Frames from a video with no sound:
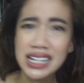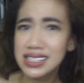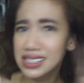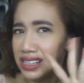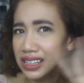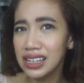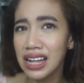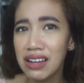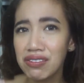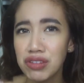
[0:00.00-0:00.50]
I
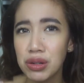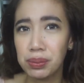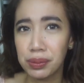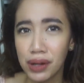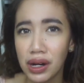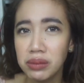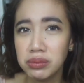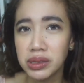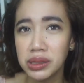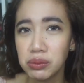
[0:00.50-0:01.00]
still have a
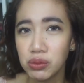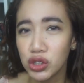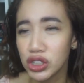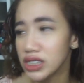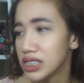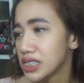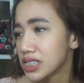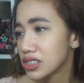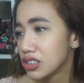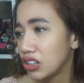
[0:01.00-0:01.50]
problem
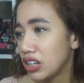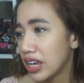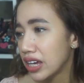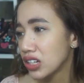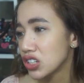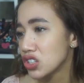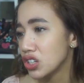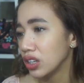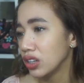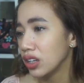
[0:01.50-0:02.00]
with this
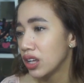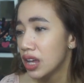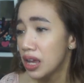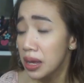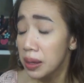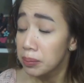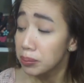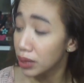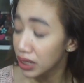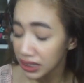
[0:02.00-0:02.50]
collection.
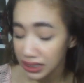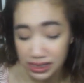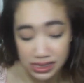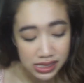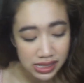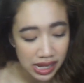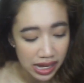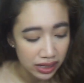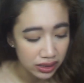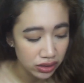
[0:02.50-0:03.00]
But
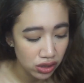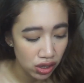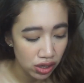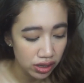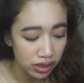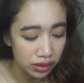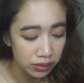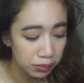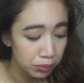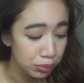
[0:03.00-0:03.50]
this held
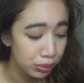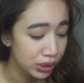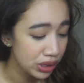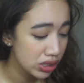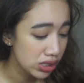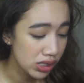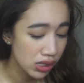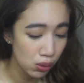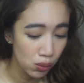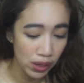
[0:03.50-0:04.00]
on
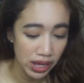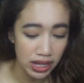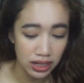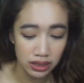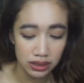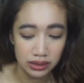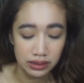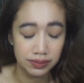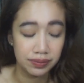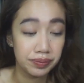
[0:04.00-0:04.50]
pretty
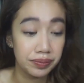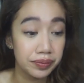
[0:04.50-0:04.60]
well.